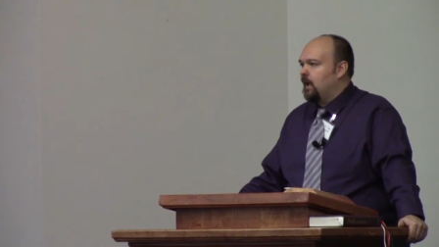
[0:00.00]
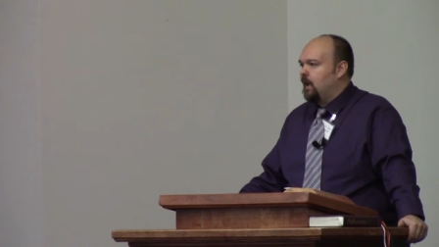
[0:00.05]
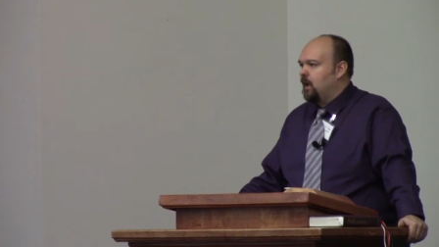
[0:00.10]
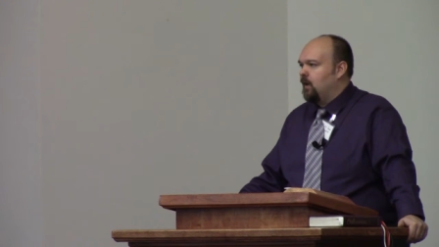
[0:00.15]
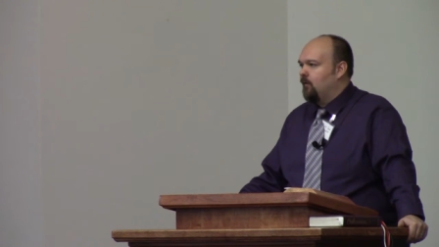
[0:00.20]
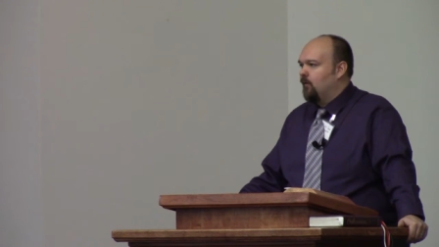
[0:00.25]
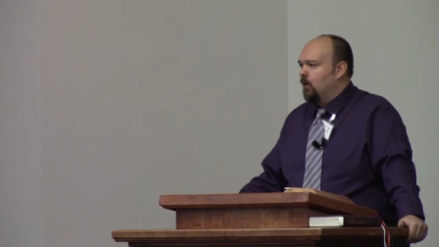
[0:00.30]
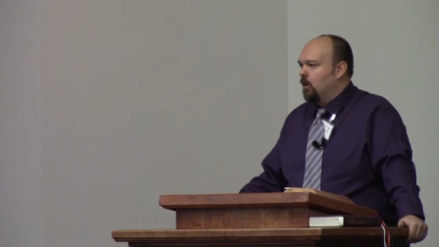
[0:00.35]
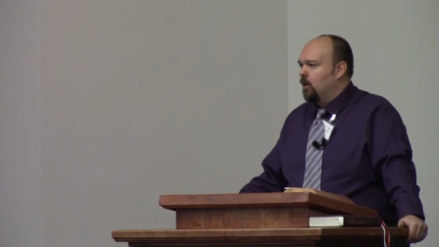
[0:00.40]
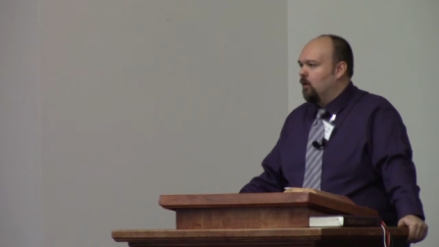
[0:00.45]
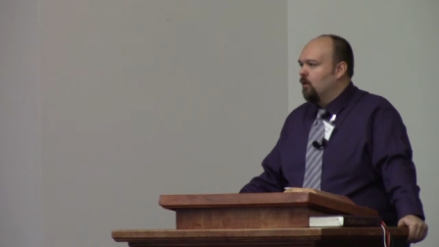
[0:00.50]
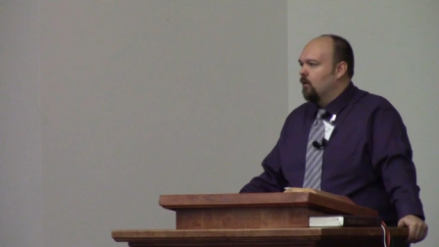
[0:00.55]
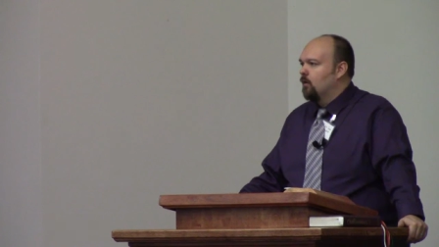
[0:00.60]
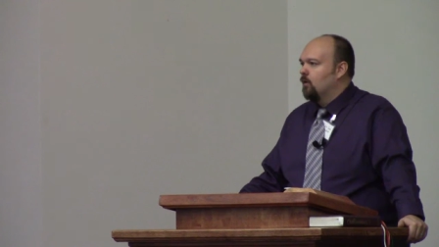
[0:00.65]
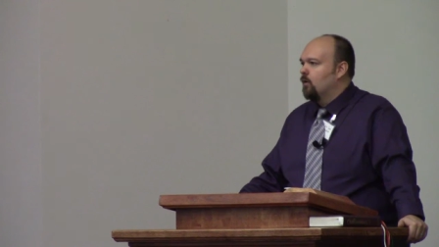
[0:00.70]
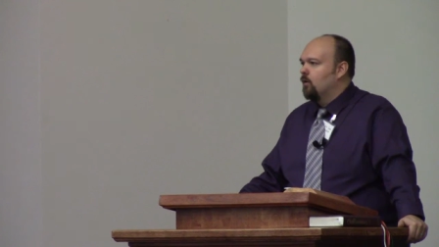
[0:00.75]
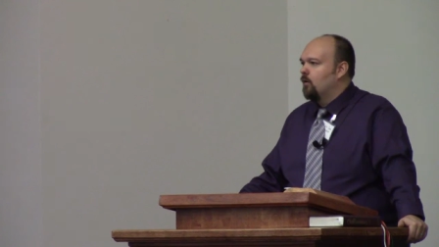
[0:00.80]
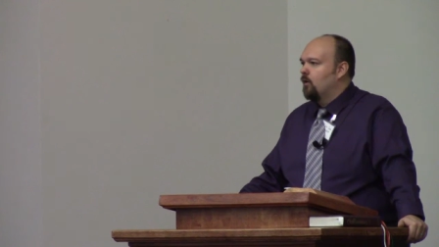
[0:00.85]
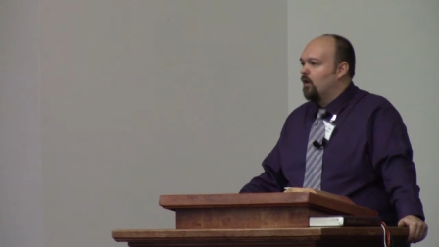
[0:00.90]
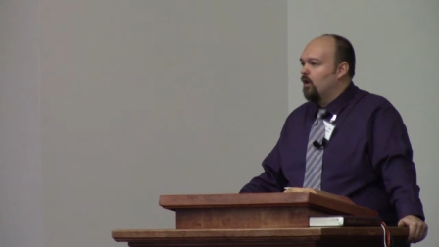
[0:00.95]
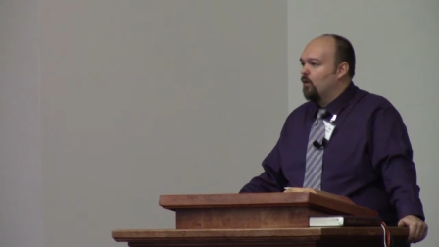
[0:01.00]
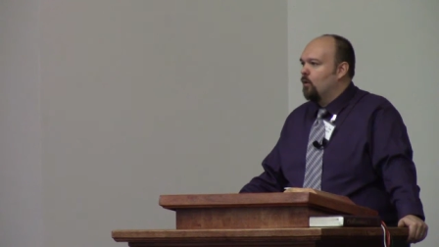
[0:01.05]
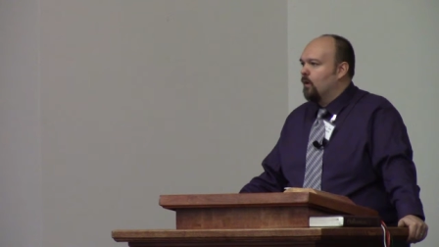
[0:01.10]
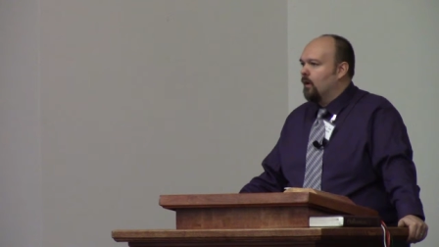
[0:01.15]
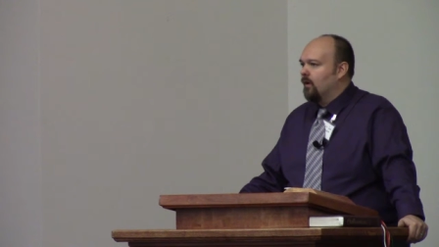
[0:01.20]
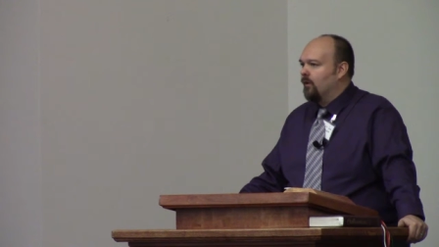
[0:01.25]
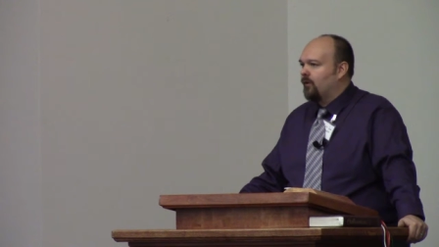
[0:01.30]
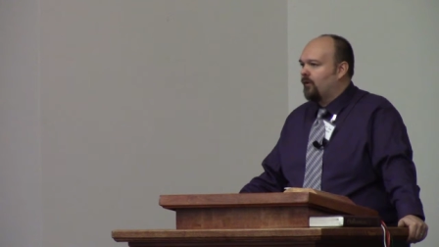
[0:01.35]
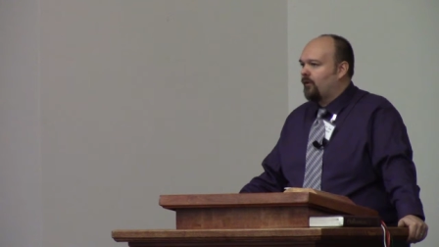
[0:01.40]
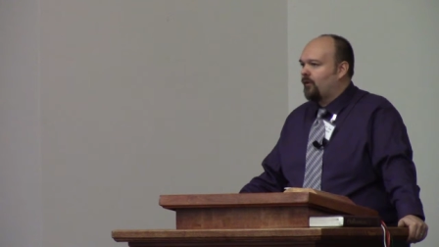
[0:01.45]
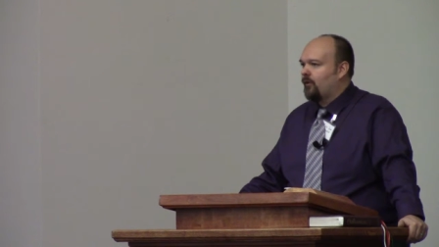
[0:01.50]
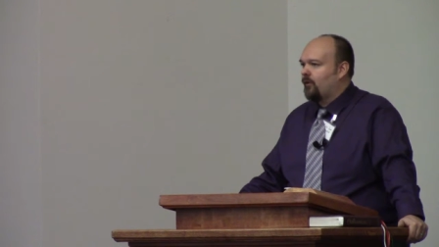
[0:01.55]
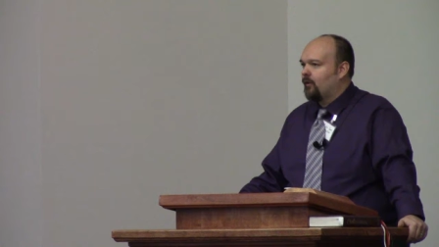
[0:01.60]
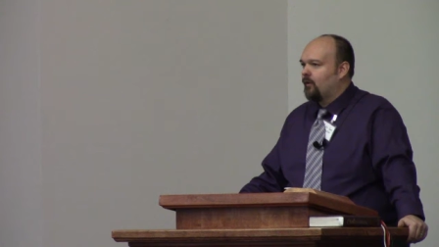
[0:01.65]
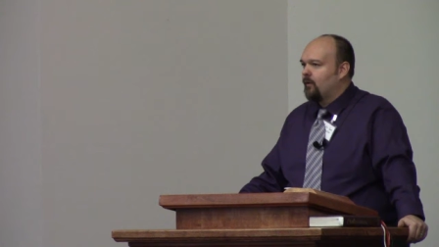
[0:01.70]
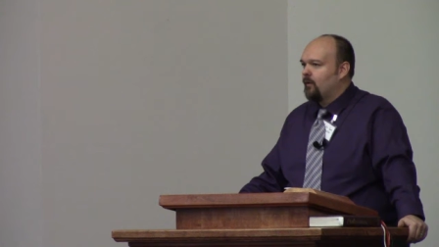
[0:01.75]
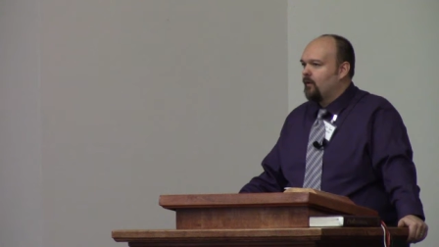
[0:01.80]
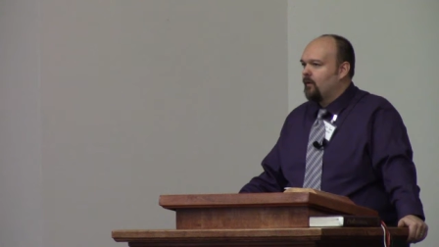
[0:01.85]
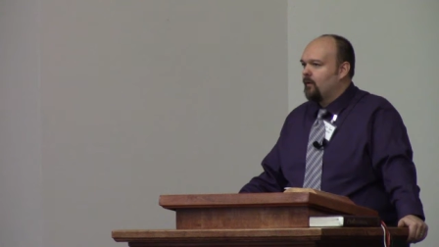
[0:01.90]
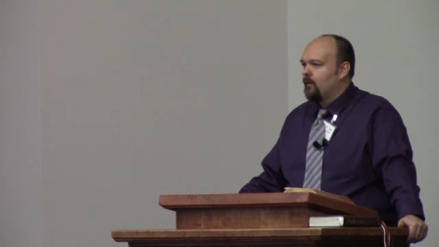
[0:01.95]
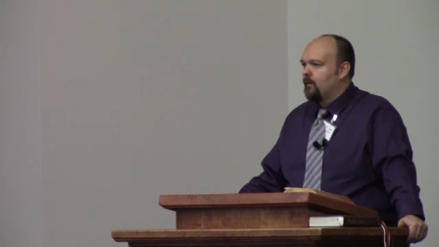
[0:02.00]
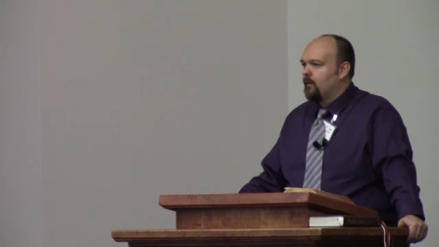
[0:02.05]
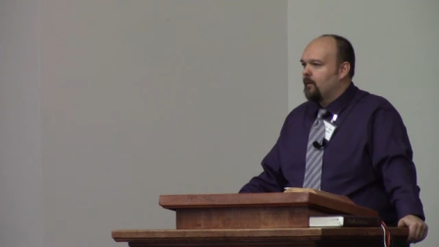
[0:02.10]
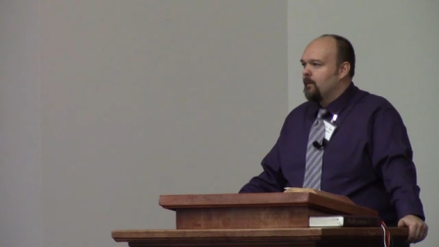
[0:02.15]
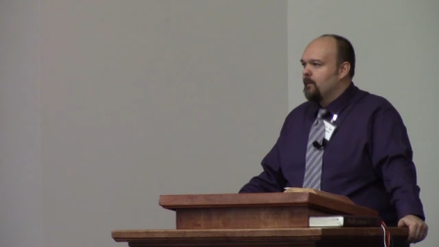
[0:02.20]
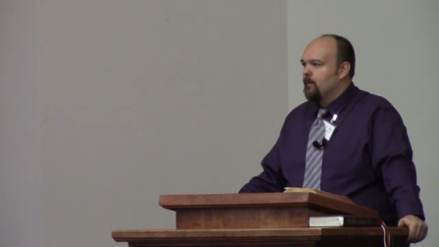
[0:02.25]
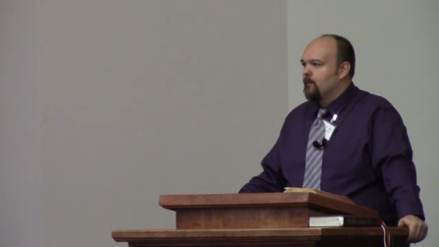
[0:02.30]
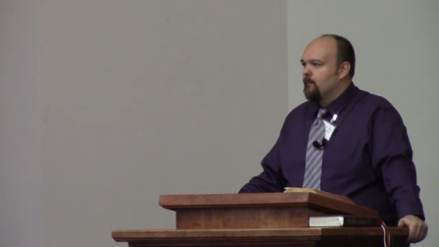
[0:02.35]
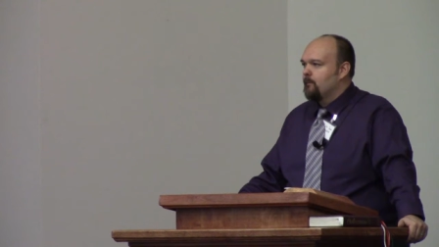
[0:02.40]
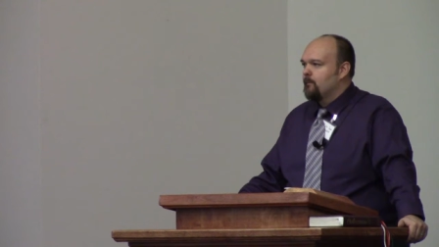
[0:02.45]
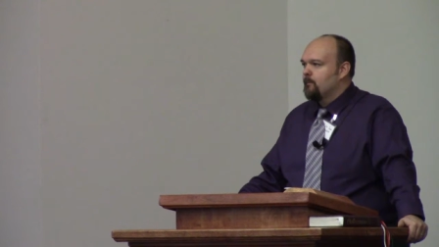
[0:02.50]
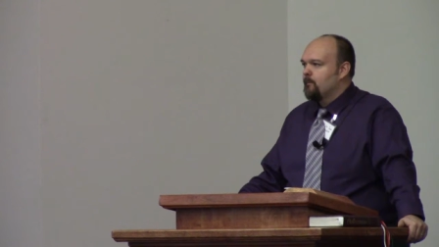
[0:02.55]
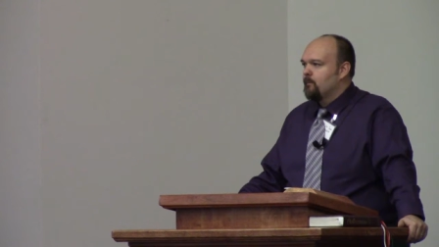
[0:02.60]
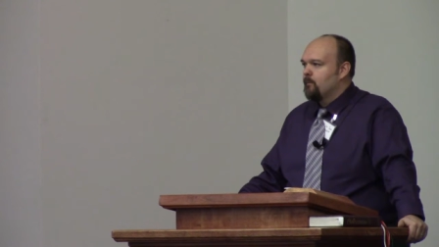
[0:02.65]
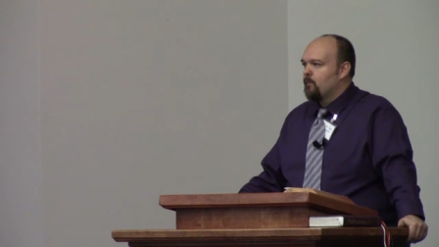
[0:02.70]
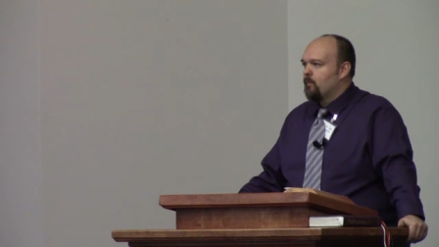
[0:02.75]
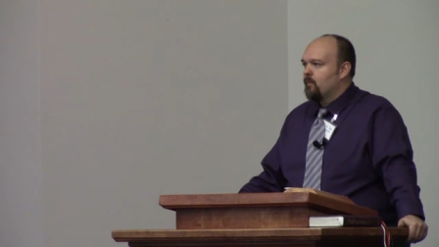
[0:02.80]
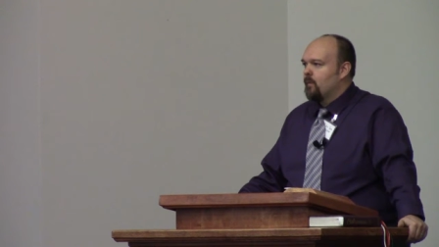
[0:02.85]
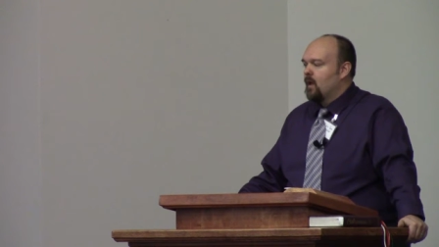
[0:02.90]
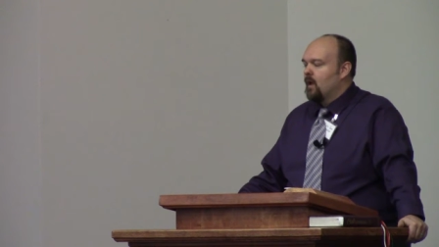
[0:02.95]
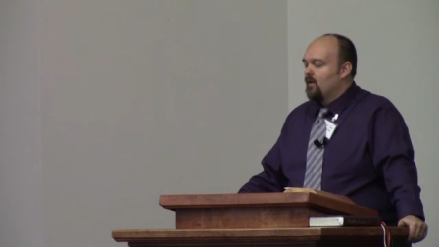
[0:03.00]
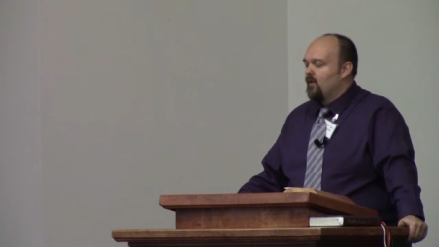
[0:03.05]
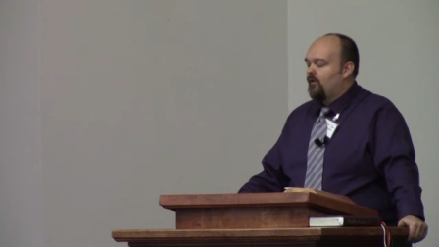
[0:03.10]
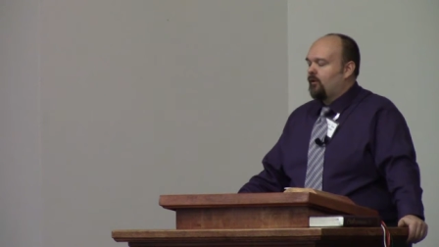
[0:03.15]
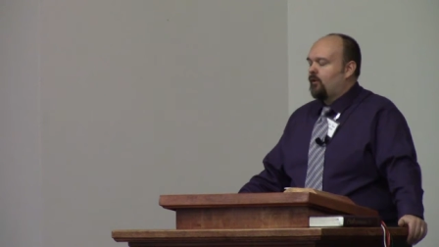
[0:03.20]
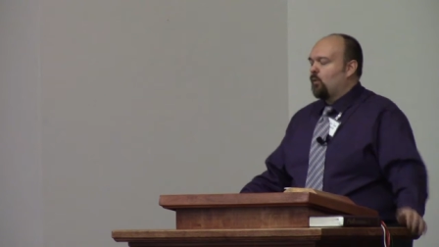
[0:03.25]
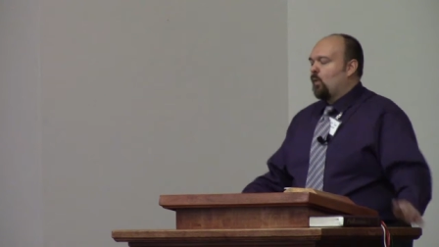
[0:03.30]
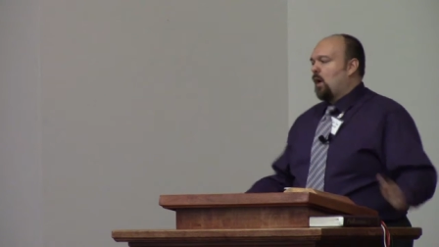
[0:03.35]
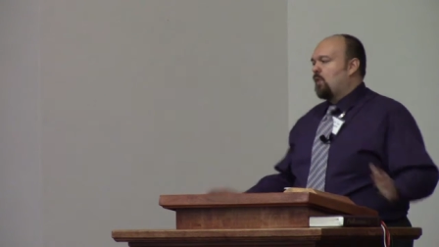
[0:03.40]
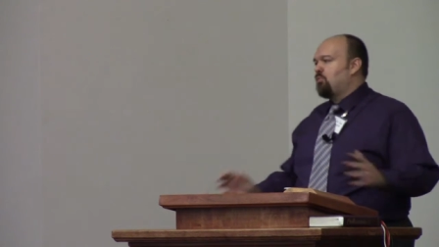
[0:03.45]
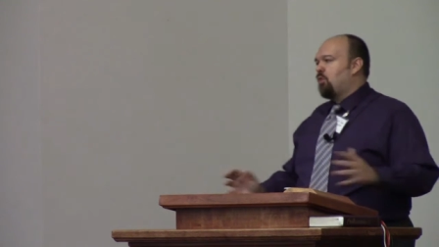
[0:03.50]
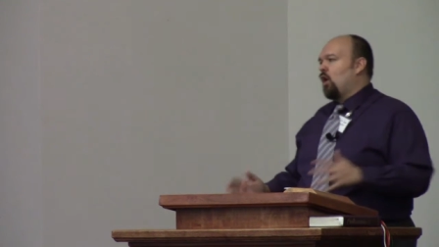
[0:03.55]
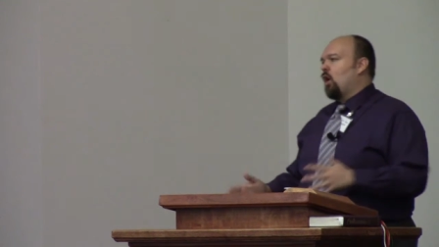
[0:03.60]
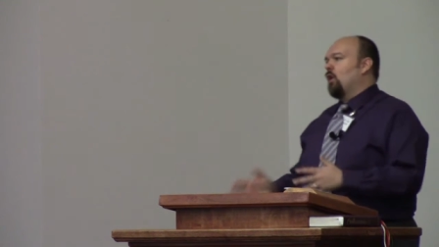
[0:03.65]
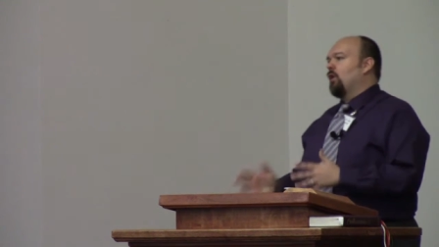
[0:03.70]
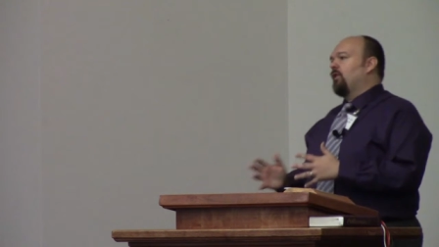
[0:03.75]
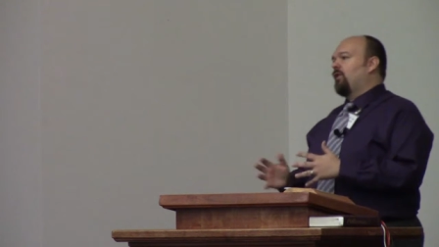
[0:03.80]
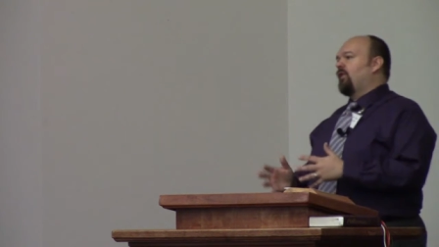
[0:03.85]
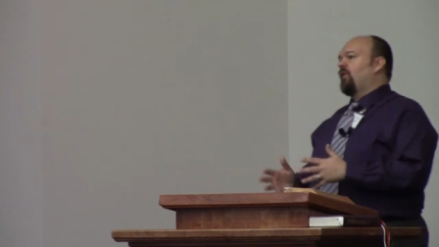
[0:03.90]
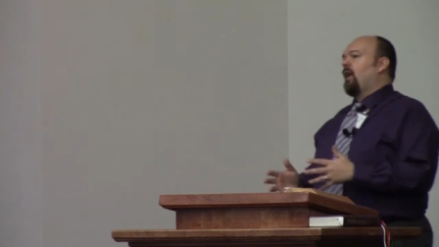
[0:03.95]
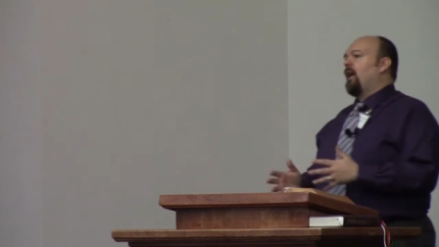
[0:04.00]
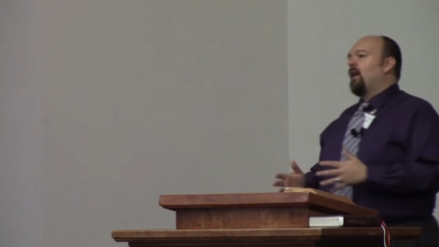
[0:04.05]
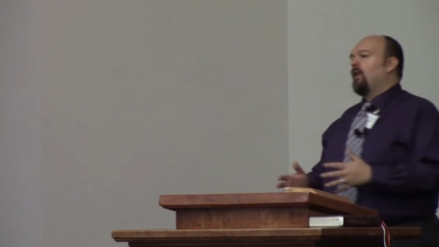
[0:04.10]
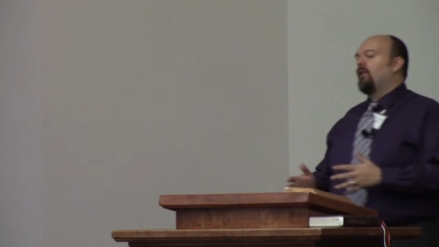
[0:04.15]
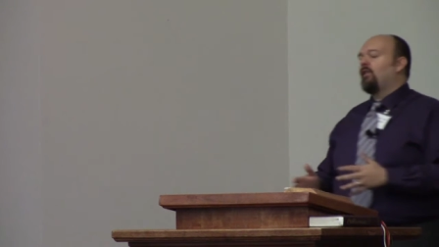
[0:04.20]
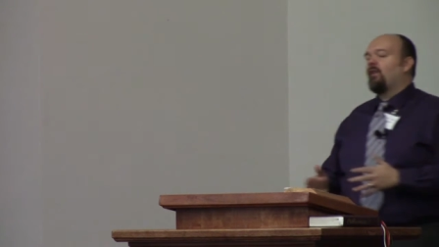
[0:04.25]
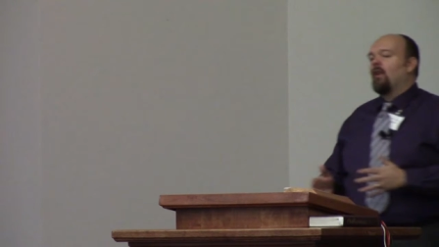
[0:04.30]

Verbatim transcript: even notice. This is why Paul says